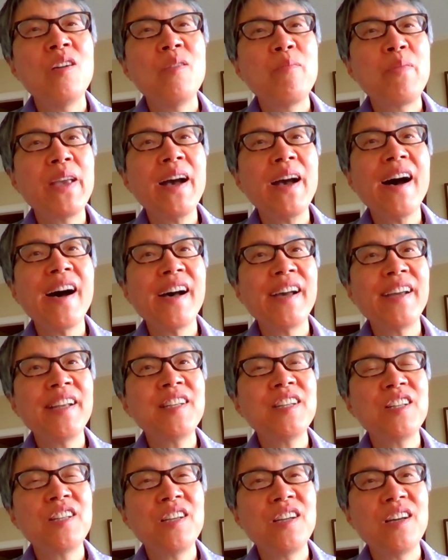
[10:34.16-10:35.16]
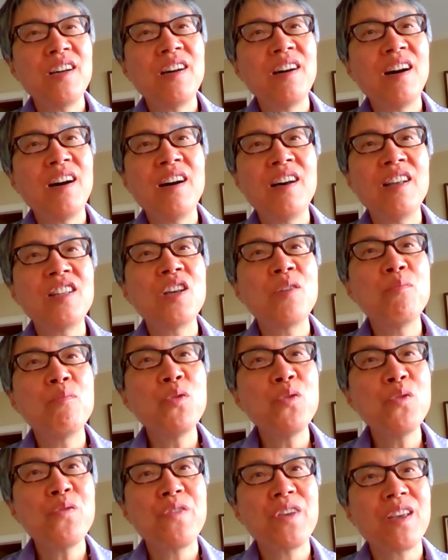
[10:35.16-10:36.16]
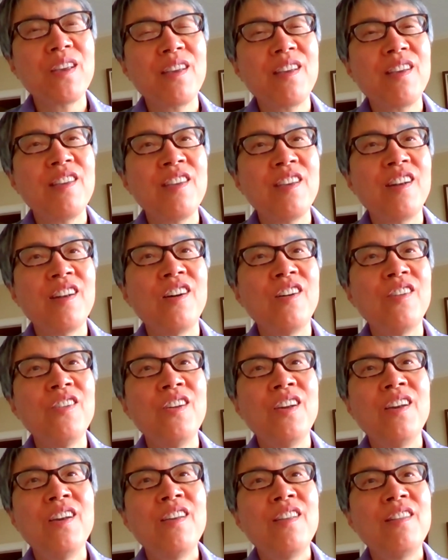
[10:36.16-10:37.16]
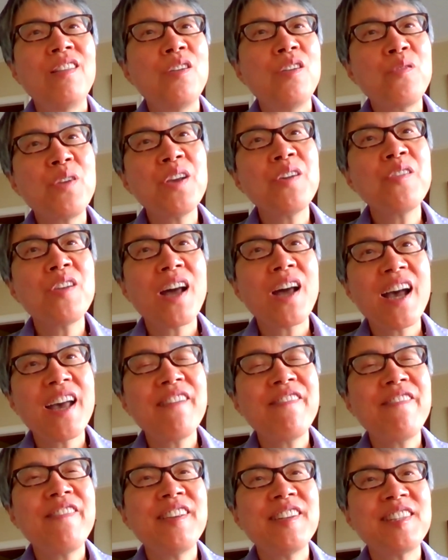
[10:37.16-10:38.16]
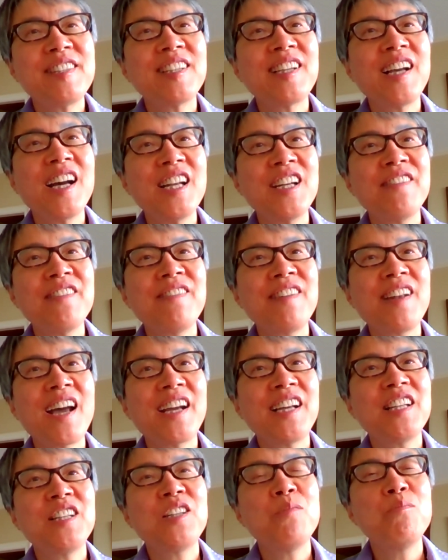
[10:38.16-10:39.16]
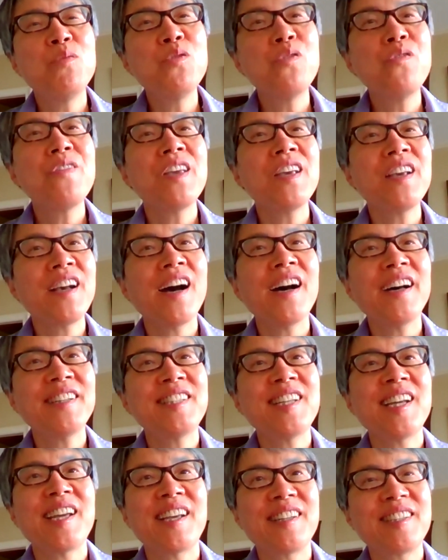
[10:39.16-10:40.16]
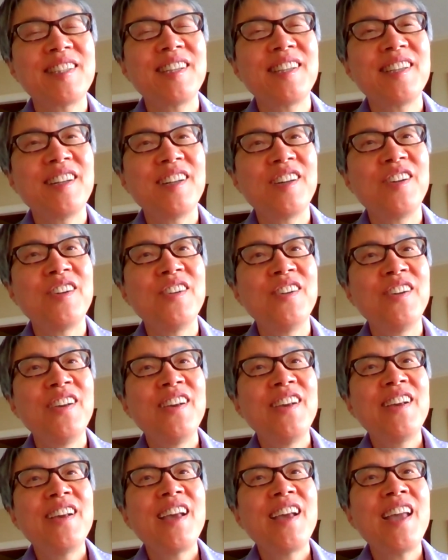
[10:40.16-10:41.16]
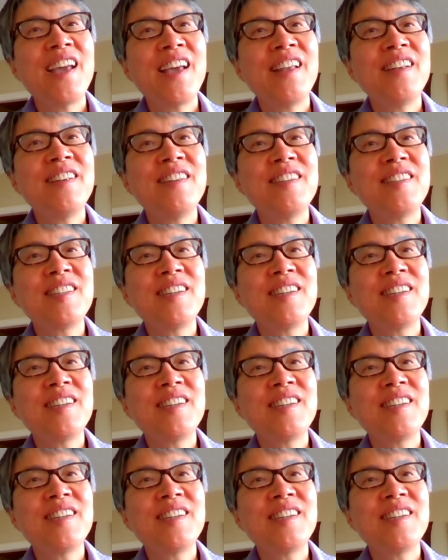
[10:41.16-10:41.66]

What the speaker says: behind the movie, the real life is kind of like the movie content, and